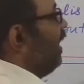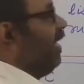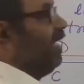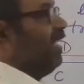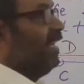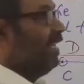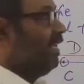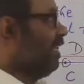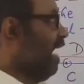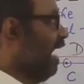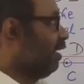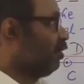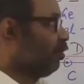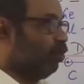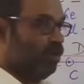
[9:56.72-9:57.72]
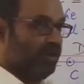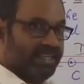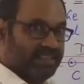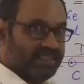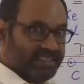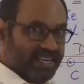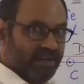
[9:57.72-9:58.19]
D, they are two
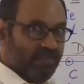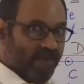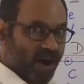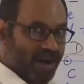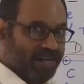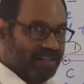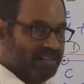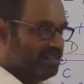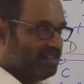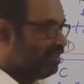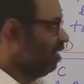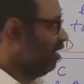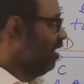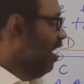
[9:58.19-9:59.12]
distinct points.